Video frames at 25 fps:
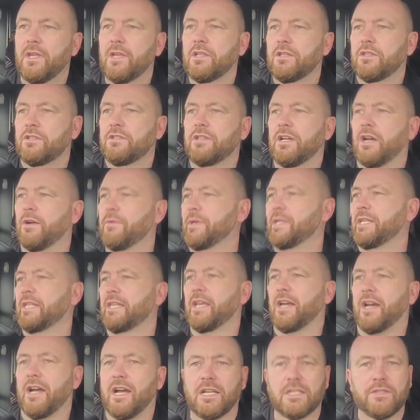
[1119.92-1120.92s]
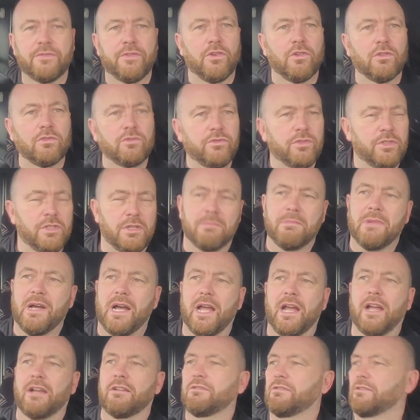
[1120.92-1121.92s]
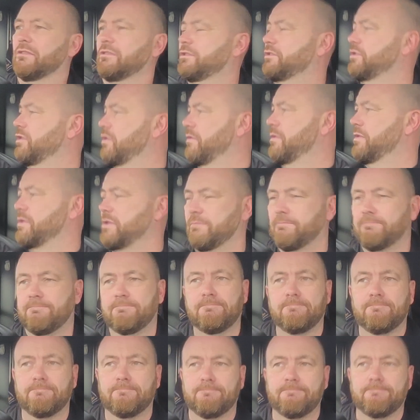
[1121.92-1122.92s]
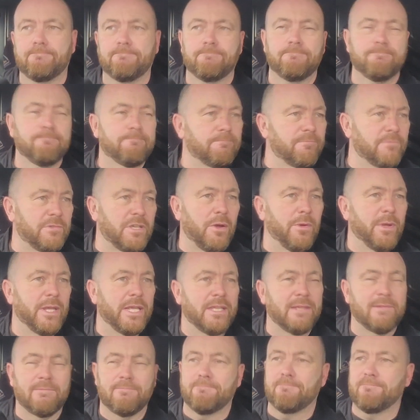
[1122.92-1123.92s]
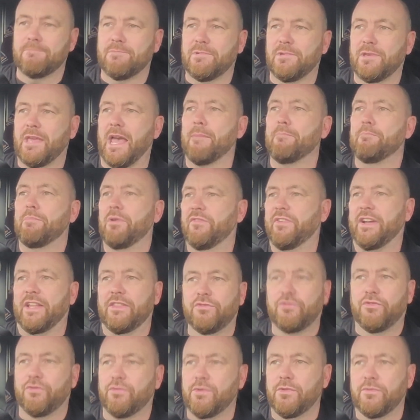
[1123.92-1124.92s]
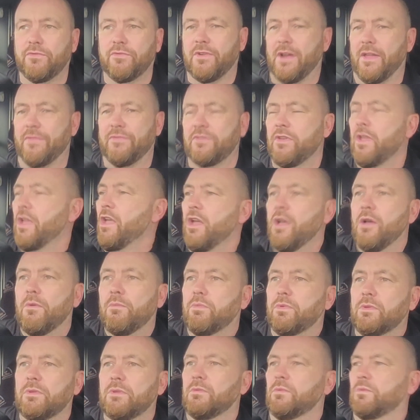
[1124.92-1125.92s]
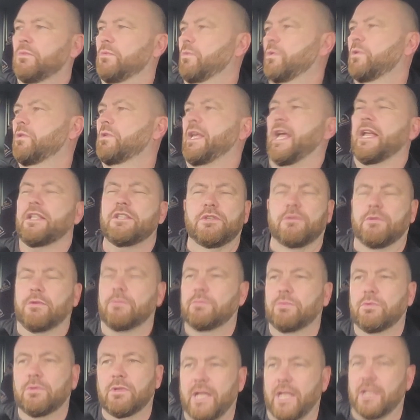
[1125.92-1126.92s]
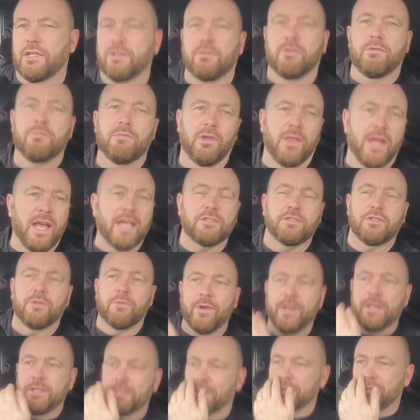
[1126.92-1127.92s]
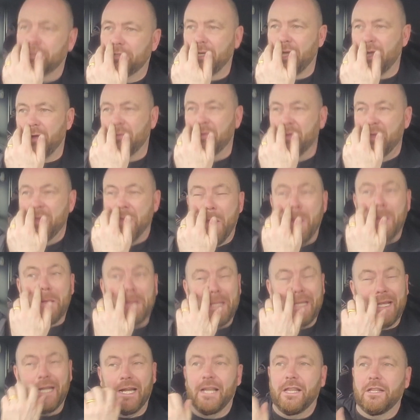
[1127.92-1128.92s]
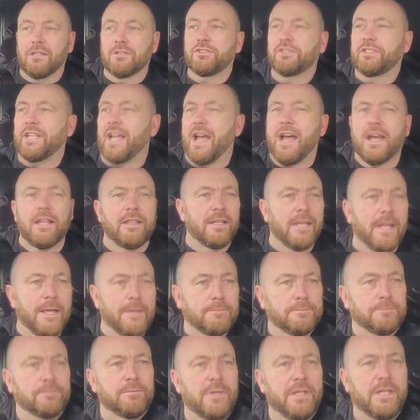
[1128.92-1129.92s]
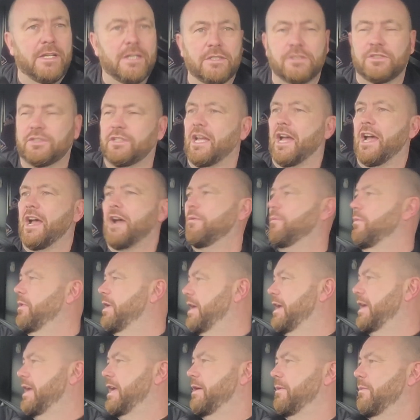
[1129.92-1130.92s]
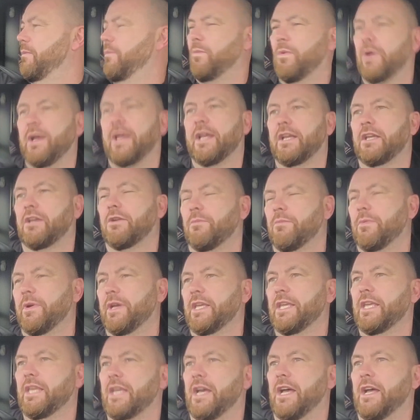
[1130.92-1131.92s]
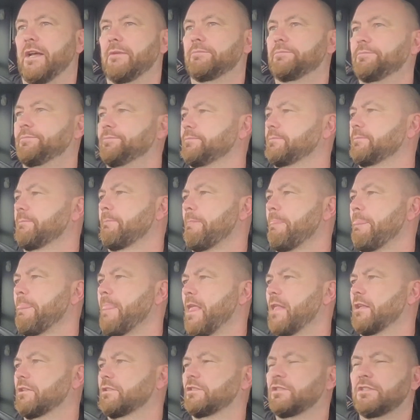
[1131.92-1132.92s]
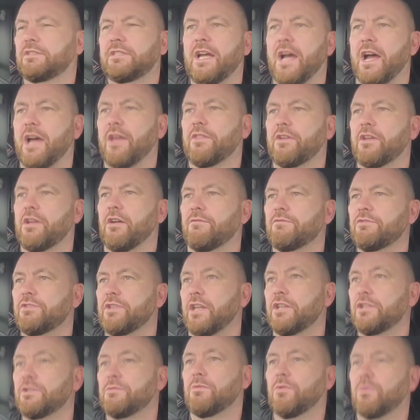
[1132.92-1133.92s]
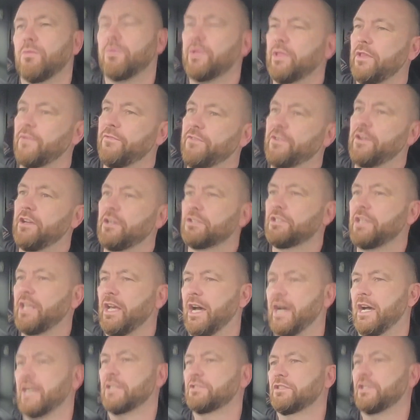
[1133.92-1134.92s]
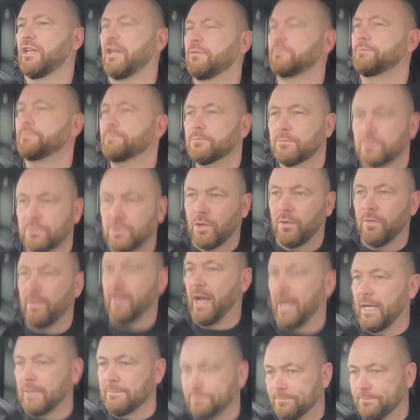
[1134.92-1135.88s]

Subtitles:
towing cars for hundreds of miles, Victoria's towing camper vans through France. We'll get to them, but that's the reason. So, needed a little start, didn't it? Needed a start. Where can we start the conversation? Well, with the first car. So, done that.